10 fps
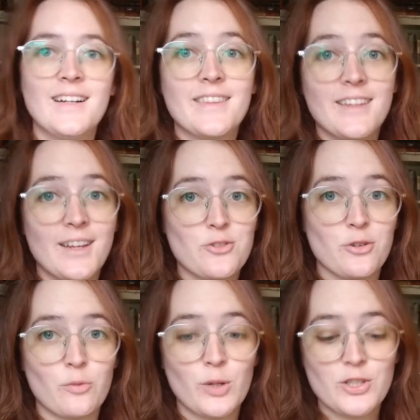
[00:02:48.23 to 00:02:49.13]
The Nature
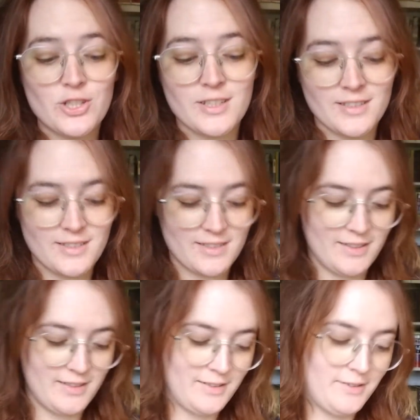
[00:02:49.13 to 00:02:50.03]
of Witches,
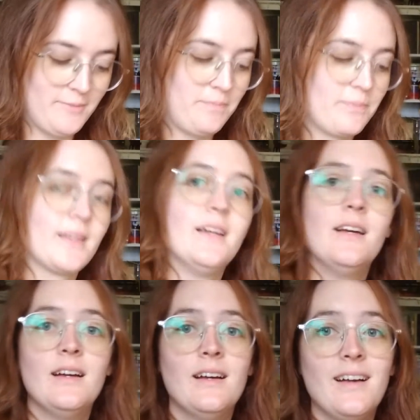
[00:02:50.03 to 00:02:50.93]

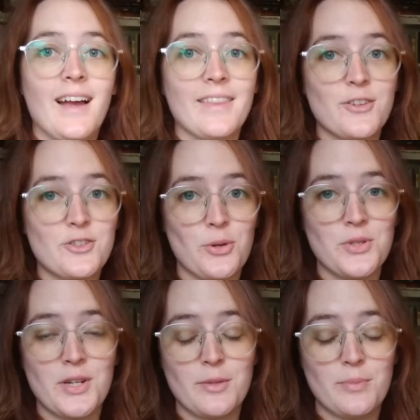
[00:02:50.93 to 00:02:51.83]
and The
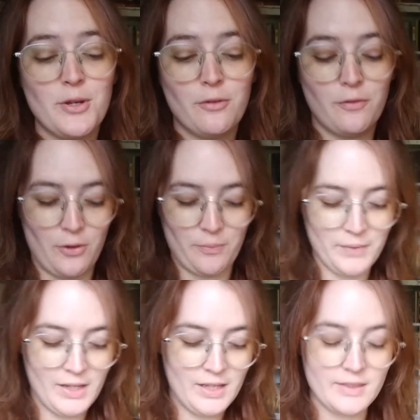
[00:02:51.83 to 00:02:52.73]
Chosen and the Beautiful.
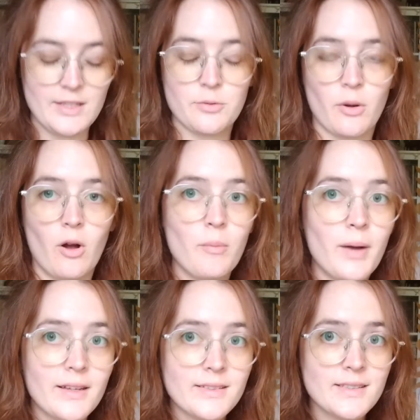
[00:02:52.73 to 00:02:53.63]
These were on
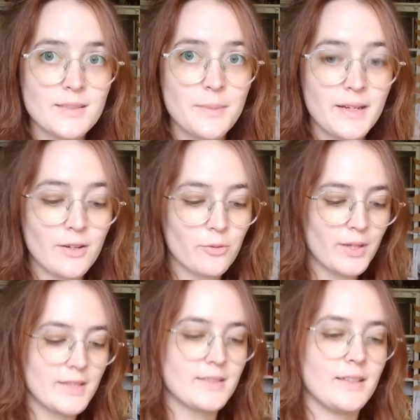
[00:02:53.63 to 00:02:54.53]
my anticipated
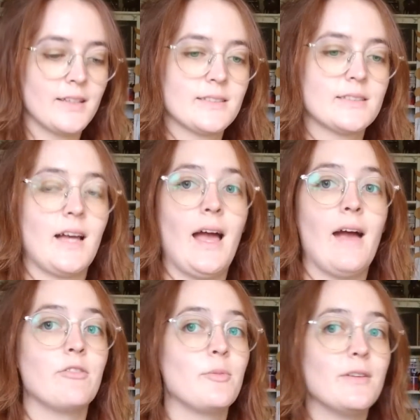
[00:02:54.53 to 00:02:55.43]
reads list. I
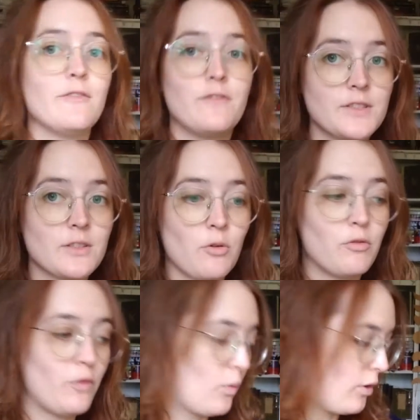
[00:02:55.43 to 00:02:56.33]
have them in physical
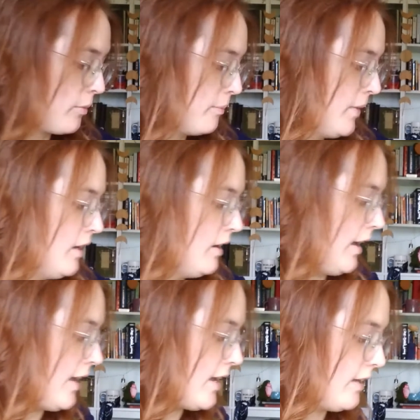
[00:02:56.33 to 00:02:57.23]
form,
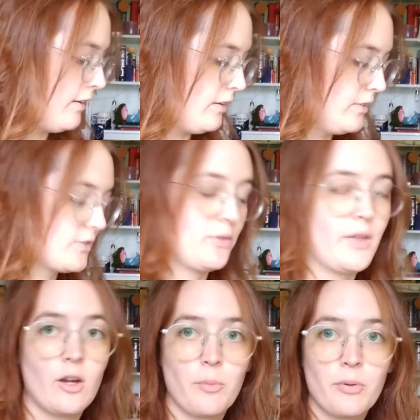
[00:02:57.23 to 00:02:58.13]
and so
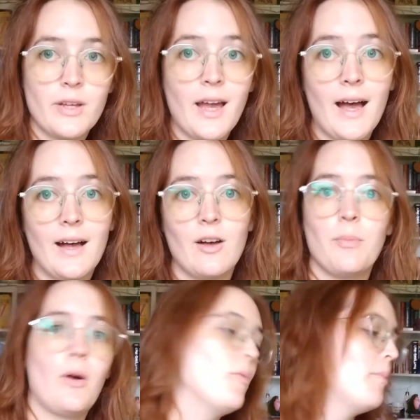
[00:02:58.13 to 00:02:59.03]
they are pretty high
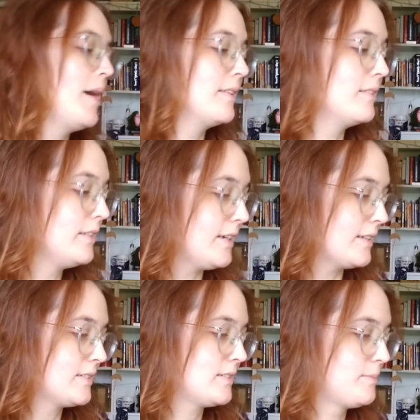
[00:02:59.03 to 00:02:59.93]
up on my list.